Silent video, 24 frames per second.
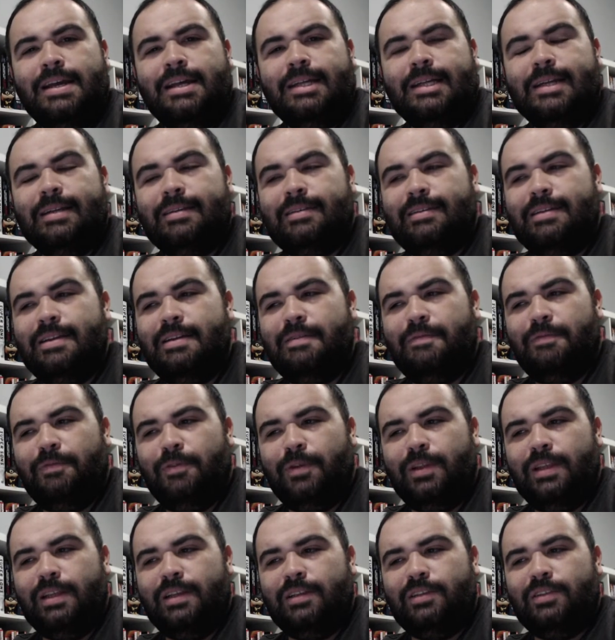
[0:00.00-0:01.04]
That's it
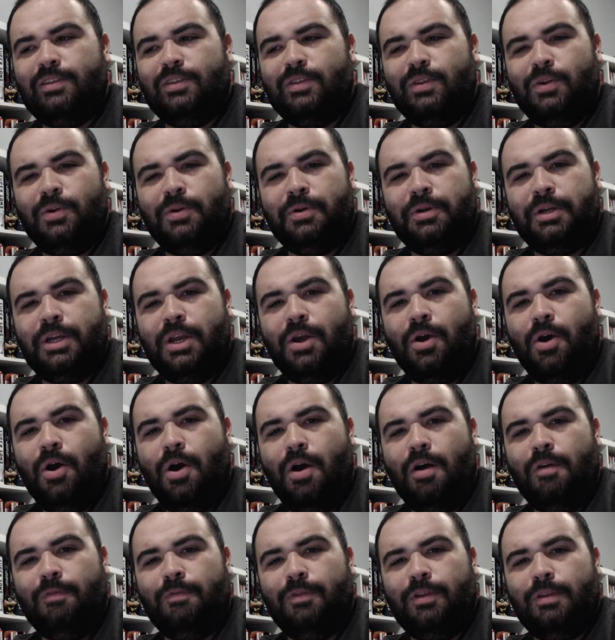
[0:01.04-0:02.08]
for this nerdy
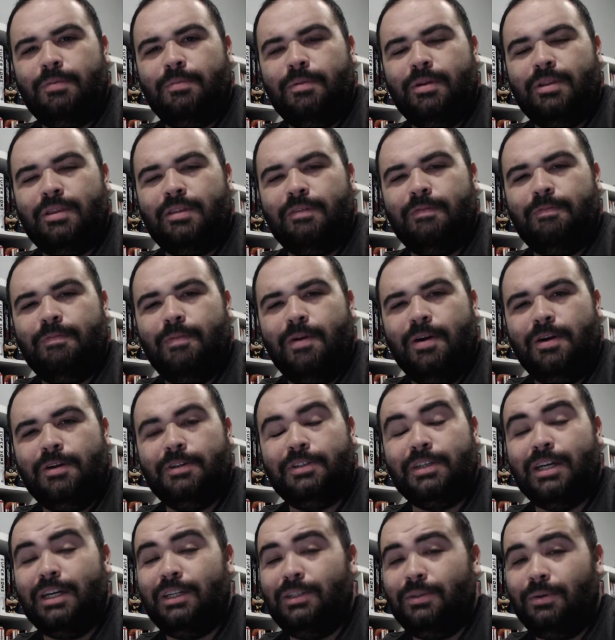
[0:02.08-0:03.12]
haul for the month of
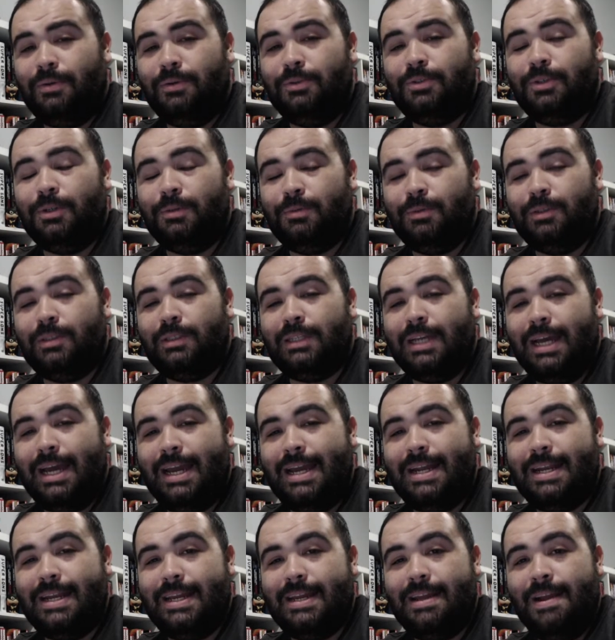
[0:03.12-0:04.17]
March. I told you it was
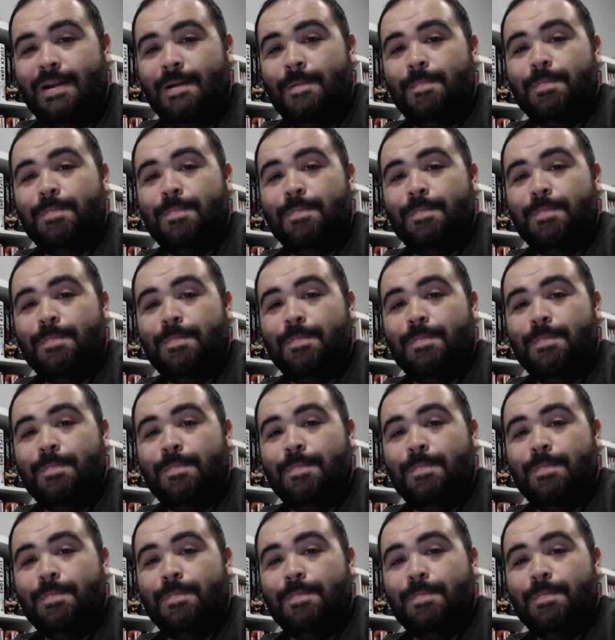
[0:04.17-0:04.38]
tiny.